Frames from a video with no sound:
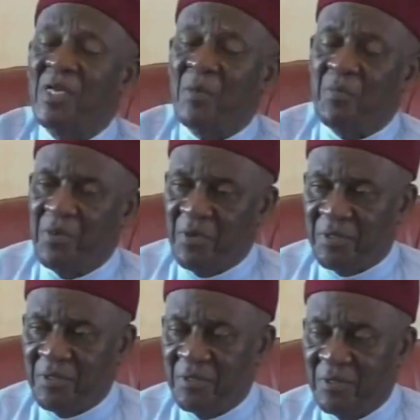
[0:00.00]
that period.
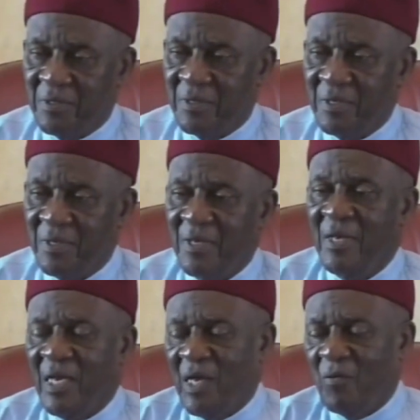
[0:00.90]

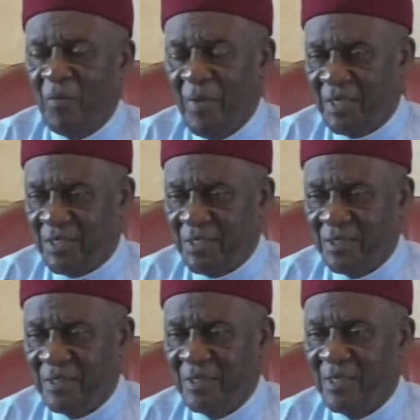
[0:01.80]
And we met.
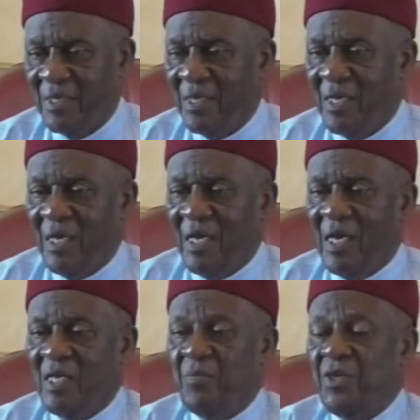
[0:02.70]

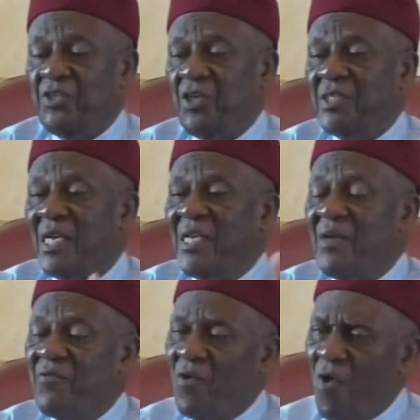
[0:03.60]
And the pictures are
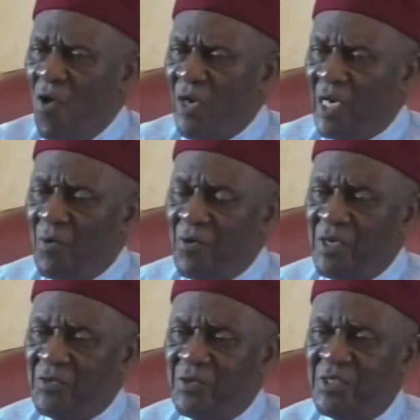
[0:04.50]
there for all
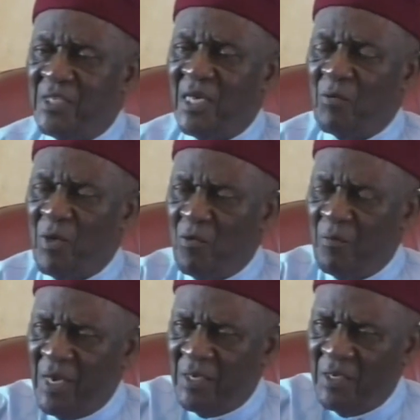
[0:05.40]
Cameroonians to see that when we
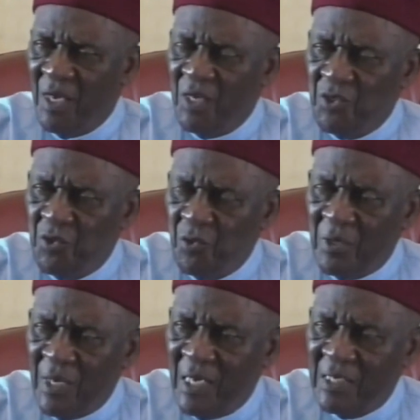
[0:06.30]
met, Shook
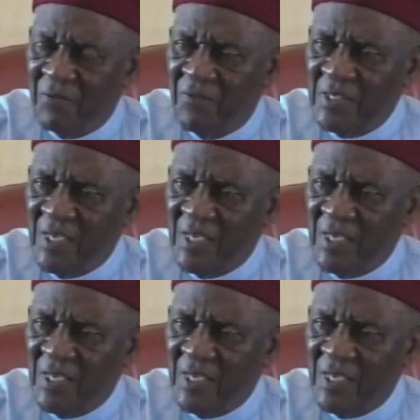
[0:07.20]
had the first